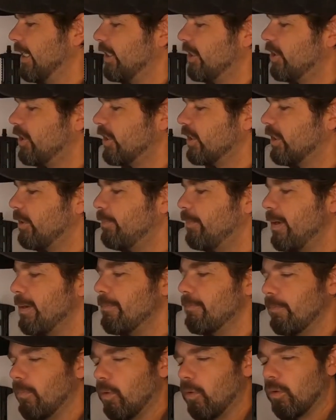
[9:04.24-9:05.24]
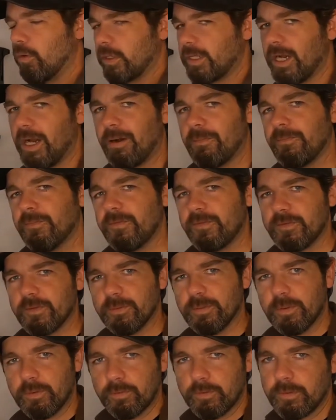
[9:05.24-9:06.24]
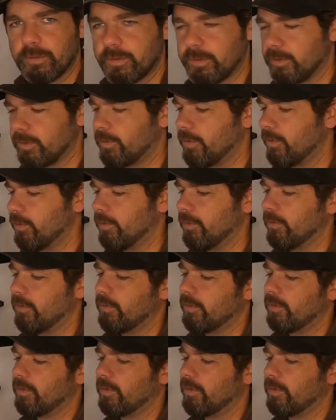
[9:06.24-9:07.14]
it's just a bit more comfortable to